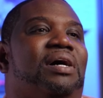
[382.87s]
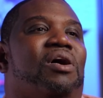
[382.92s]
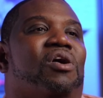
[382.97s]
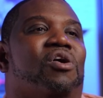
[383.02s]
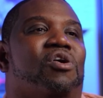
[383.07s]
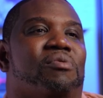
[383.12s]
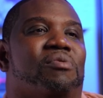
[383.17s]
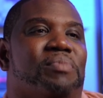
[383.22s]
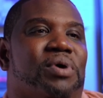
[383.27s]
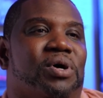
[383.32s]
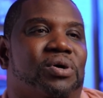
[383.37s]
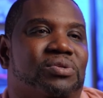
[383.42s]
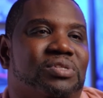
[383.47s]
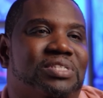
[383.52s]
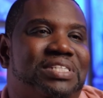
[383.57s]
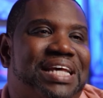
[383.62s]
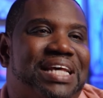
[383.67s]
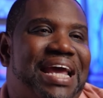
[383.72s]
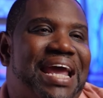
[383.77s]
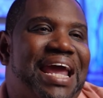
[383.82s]

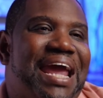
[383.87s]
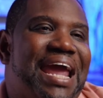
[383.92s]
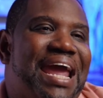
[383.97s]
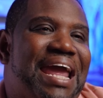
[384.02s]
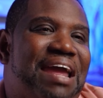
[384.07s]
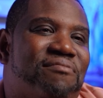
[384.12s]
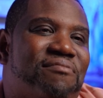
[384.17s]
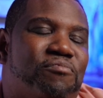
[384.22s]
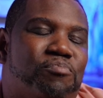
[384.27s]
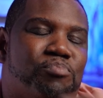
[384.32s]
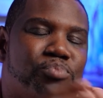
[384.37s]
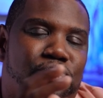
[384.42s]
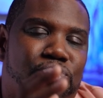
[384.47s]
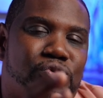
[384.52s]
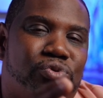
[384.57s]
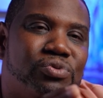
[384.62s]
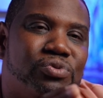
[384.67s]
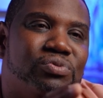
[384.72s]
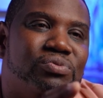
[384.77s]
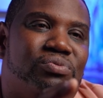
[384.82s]
hormones, and if
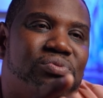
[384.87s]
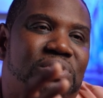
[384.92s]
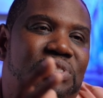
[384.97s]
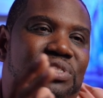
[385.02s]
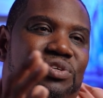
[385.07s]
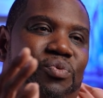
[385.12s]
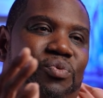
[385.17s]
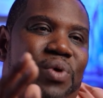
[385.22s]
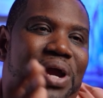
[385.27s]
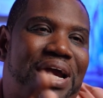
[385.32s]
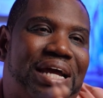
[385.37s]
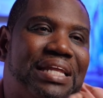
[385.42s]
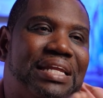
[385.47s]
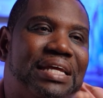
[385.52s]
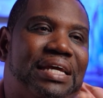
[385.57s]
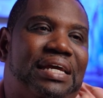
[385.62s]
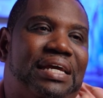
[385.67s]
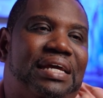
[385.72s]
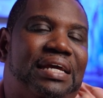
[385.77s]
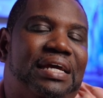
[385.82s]
pruned
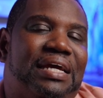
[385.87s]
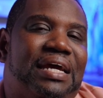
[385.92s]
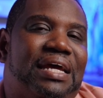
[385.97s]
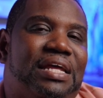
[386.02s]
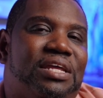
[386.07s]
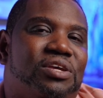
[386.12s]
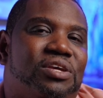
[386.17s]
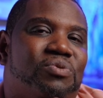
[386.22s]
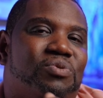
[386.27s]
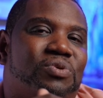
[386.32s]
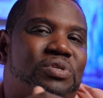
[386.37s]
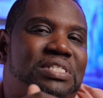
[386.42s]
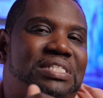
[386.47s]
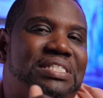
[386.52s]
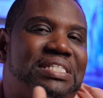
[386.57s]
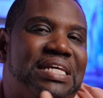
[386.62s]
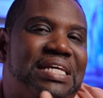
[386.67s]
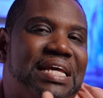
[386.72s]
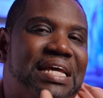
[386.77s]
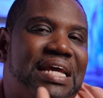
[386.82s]
directly, you will
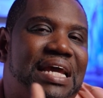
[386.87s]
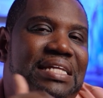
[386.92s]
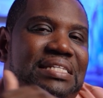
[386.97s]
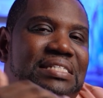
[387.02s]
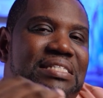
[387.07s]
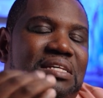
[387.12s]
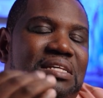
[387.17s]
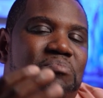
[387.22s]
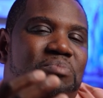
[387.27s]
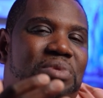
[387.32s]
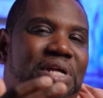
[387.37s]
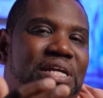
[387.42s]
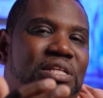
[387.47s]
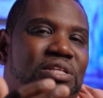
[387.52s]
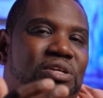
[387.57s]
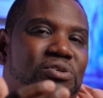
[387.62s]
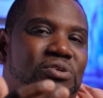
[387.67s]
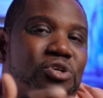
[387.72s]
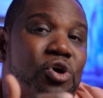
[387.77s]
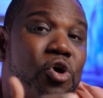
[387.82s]
see and stimulate
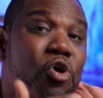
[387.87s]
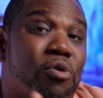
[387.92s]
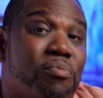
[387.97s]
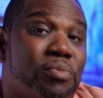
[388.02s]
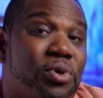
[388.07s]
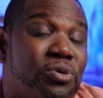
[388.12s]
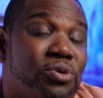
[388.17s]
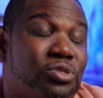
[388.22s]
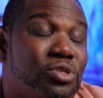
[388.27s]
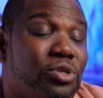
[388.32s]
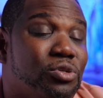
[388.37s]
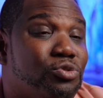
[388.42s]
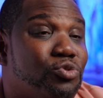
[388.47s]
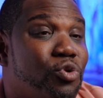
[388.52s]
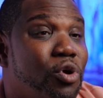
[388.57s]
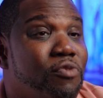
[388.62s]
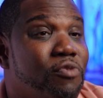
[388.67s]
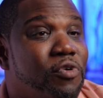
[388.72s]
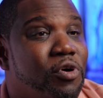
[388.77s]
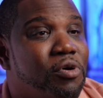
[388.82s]
those hormones, those
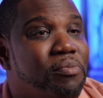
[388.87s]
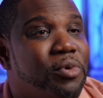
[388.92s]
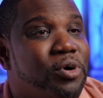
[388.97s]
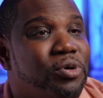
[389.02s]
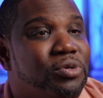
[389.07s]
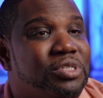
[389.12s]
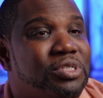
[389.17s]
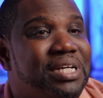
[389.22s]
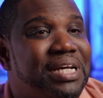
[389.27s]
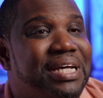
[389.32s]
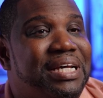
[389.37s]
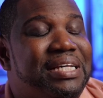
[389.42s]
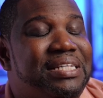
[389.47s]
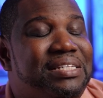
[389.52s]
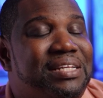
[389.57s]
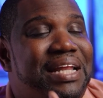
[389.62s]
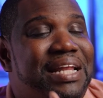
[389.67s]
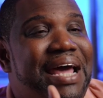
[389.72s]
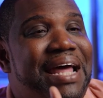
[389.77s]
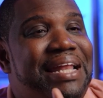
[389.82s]
growth hormones,
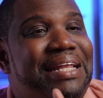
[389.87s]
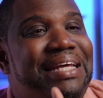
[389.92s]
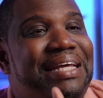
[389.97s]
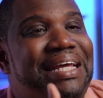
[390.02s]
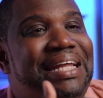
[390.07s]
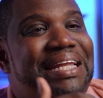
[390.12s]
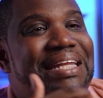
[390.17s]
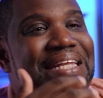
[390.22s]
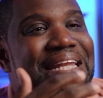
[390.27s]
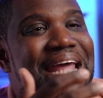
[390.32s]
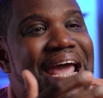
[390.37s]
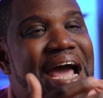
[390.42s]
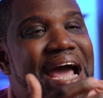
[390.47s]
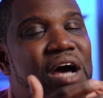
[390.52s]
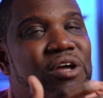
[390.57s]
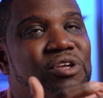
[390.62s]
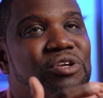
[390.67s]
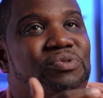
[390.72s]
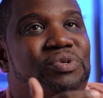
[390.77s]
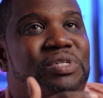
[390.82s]
so that
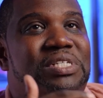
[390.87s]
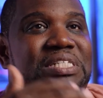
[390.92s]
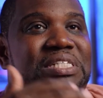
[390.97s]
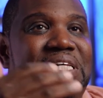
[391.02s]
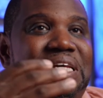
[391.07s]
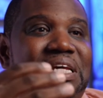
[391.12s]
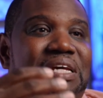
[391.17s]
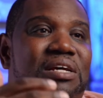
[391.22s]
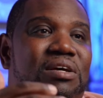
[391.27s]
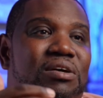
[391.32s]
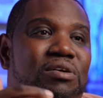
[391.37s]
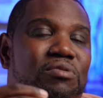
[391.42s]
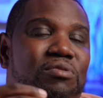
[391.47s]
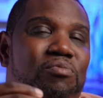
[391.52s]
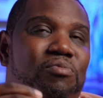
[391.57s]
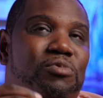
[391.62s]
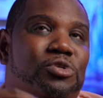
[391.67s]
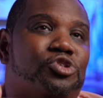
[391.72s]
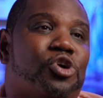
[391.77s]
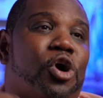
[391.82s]
now you will see
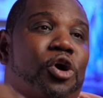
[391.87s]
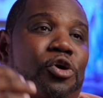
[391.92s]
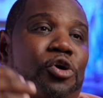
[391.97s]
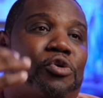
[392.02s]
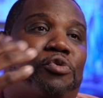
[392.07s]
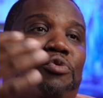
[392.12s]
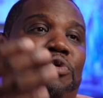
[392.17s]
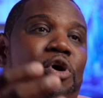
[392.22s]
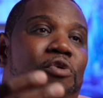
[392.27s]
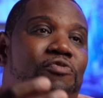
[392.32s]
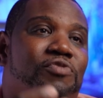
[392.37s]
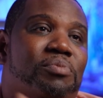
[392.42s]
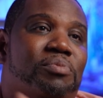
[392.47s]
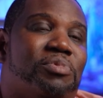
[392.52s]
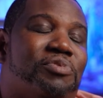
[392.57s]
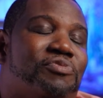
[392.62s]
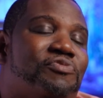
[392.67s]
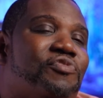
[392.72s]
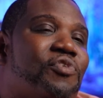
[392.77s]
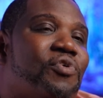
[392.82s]
stronger growth than
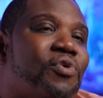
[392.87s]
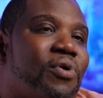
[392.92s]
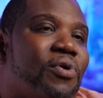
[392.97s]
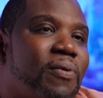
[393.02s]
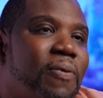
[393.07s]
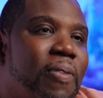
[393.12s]
before.